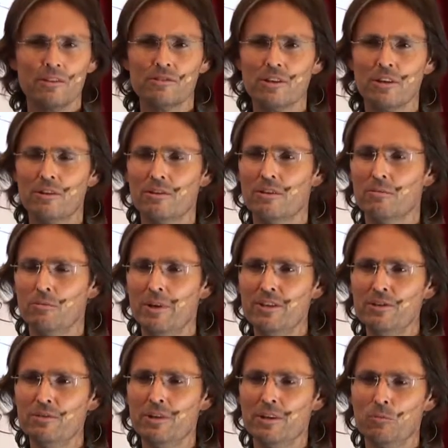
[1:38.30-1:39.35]
So when
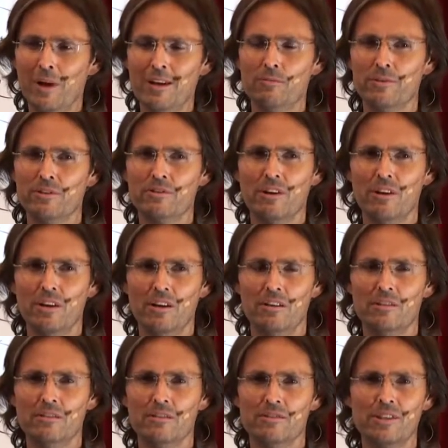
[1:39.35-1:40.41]
you're at one with
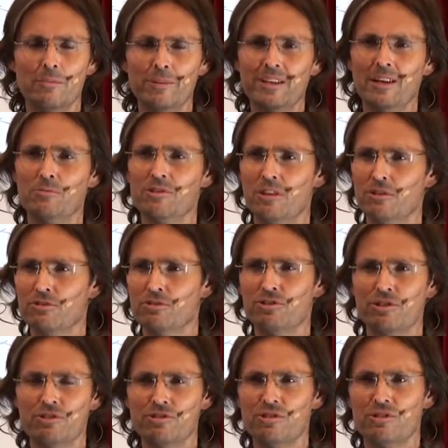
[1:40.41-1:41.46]
God, somebody comes along and
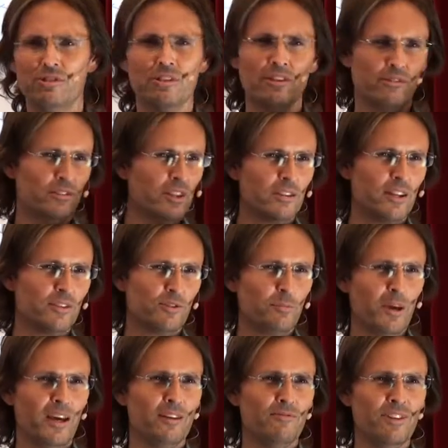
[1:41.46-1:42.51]
shoots you, you don't think that's a
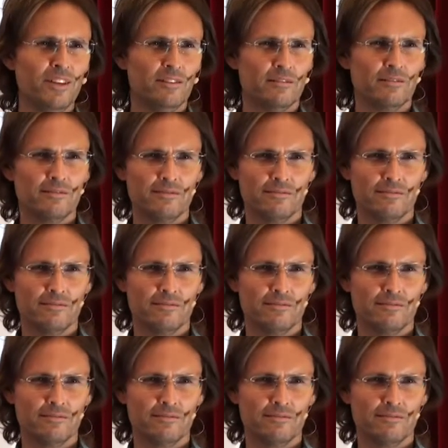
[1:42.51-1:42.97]
bad event.